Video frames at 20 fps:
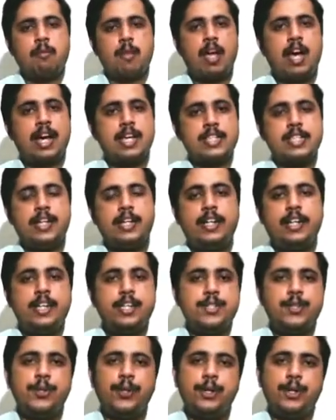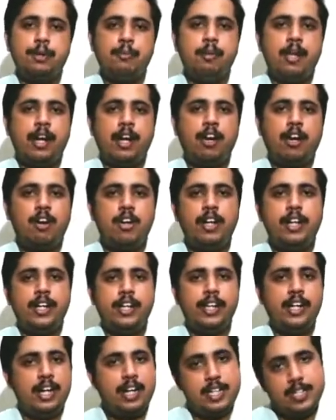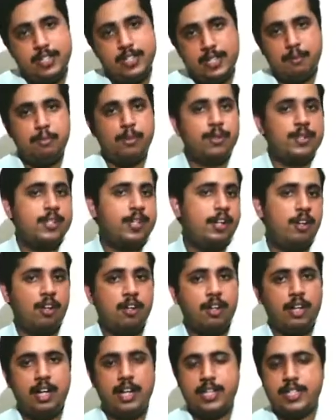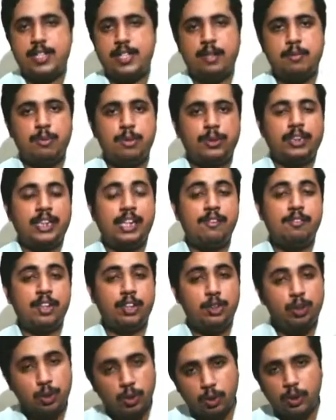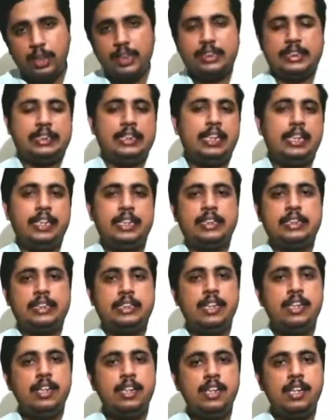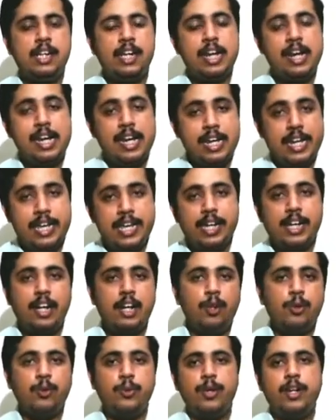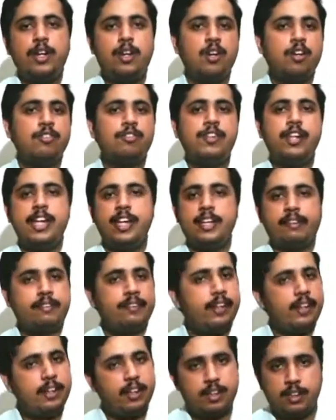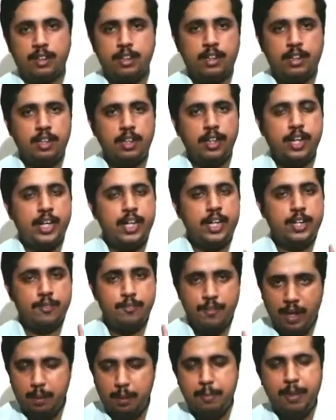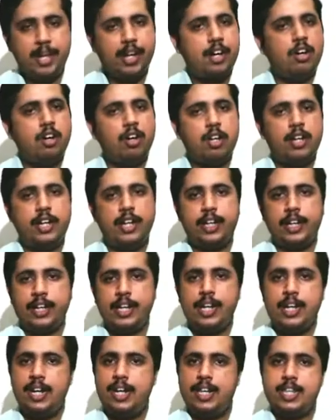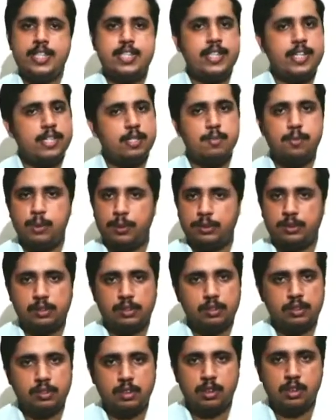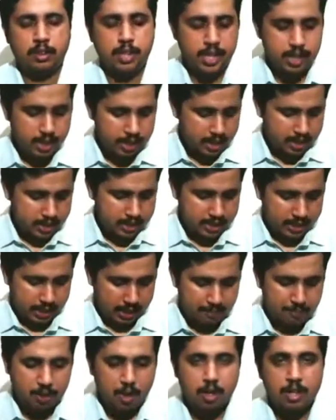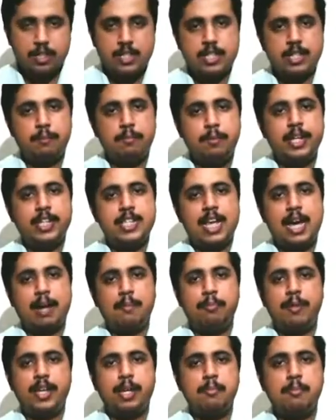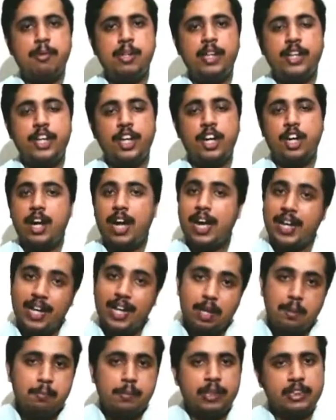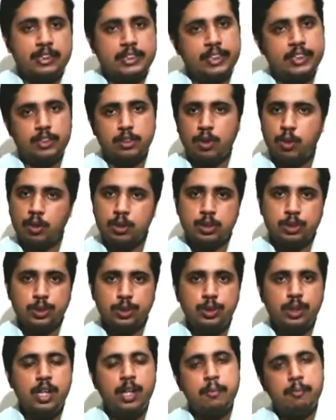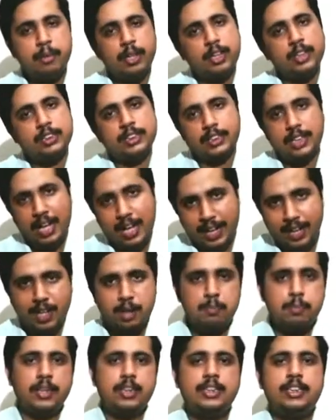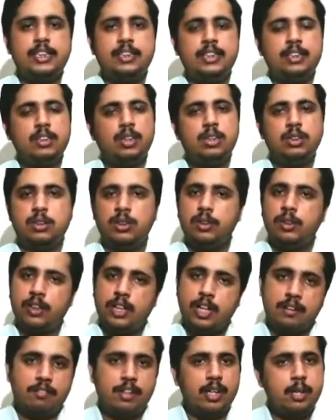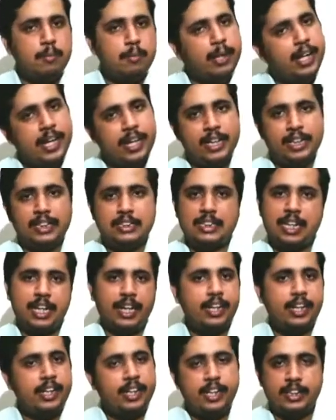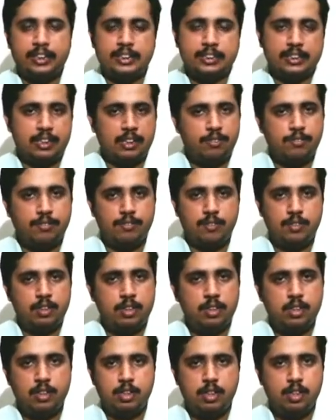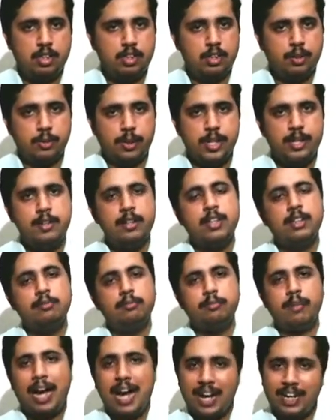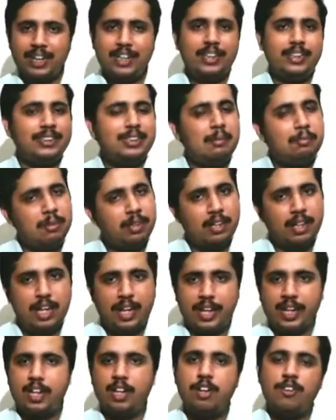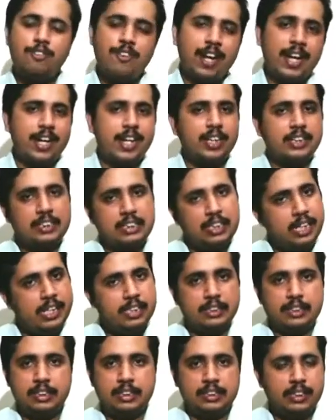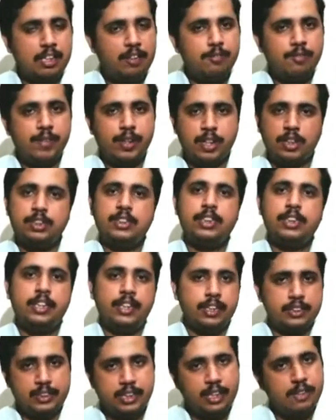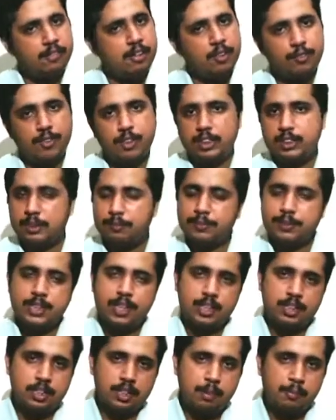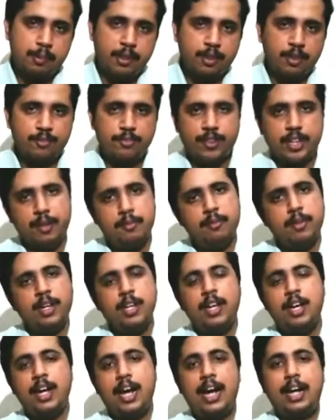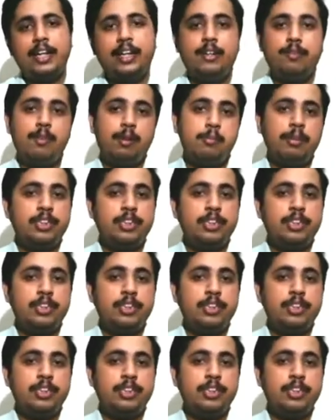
Asset is going to be recorded in lessee books and not lessor books. Even though lessor is the legal owner of the asset, it will be recorded in lessee's books. Okay, same concept is applicable in your hire purchase also, because hire purchase is also covered by AS 19 itself. Okay, and it is a kind of finance lease itself, because it is given for substantial period of time and it will be